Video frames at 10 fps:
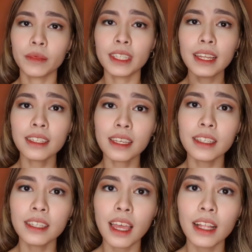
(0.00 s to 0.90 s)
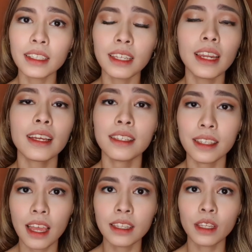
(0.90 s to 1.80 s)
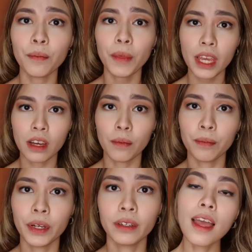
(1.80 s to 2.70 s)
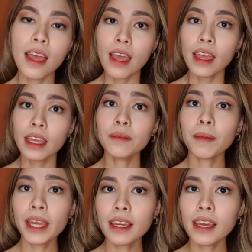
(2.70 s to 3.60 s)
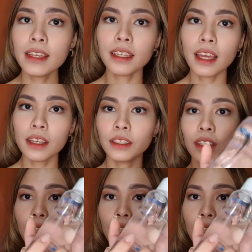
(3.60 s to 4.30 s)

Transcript: dead skin cells, and excess makeup. In my case, I use